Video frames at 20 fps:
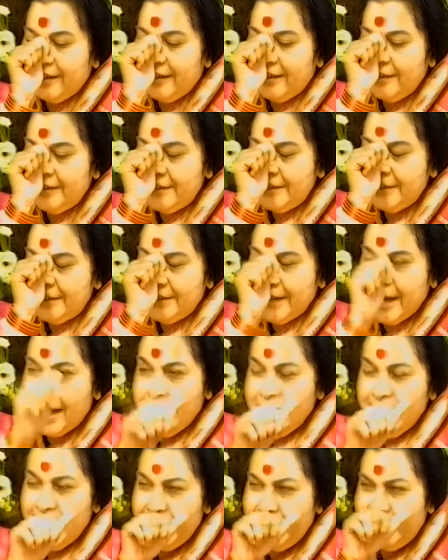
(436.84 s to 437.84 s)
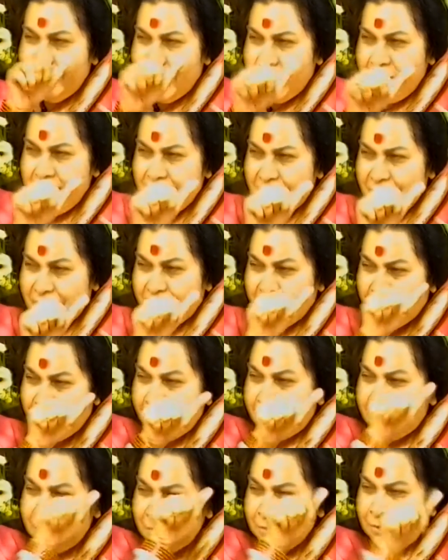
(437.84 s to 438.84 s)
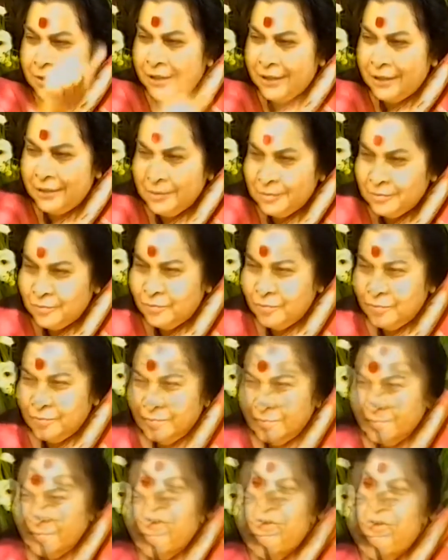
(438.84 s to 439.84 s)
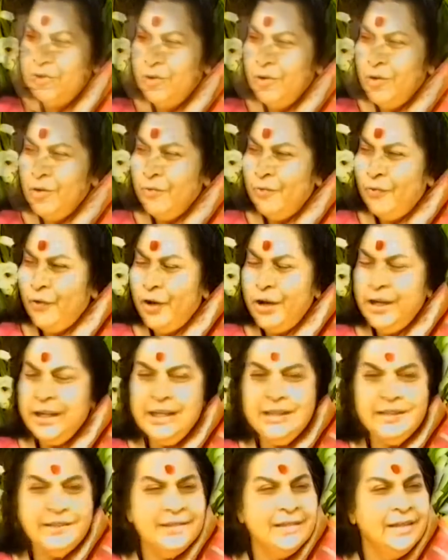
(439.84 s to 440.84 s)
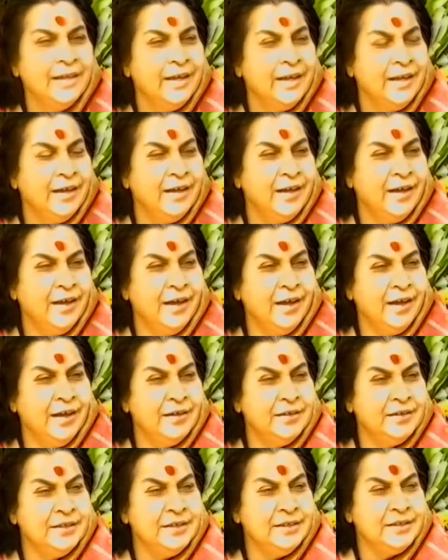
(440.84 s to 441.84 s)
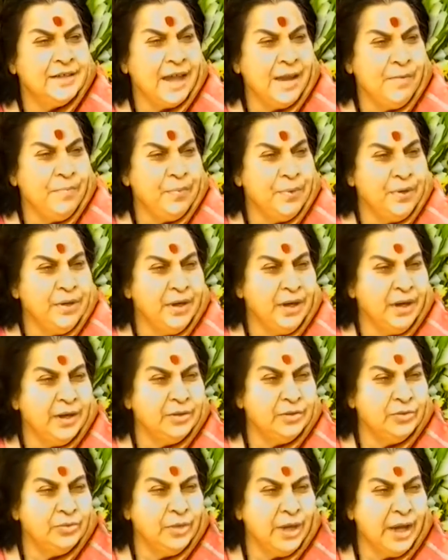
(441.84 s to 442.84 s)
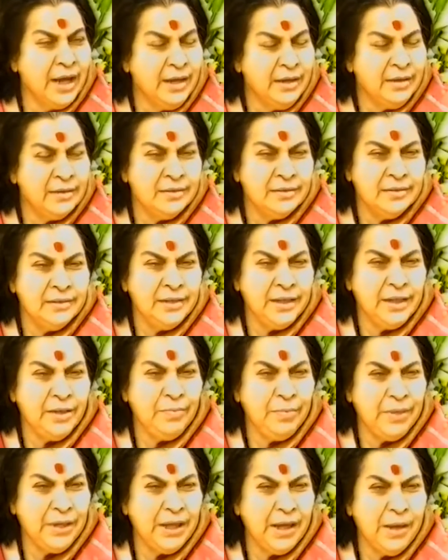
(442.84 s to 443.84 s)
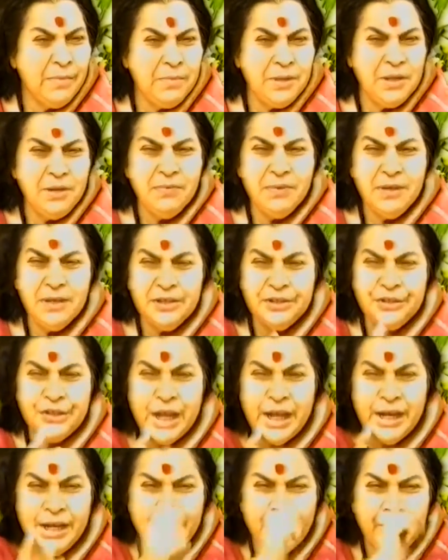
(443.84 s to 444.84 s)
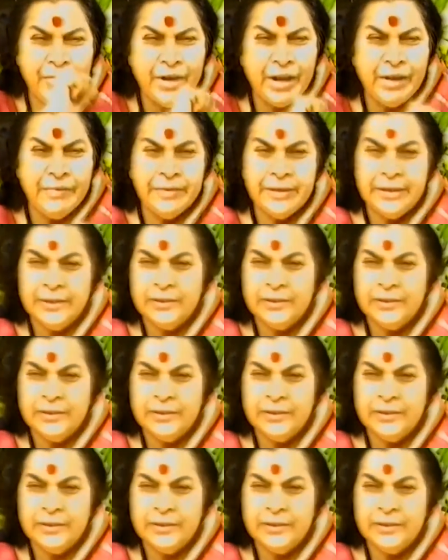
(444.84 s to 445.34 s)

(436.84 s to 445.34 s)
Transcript: is a chariot driver for Arjuna. So for his disciple Arjuna, he became even a chariot driver.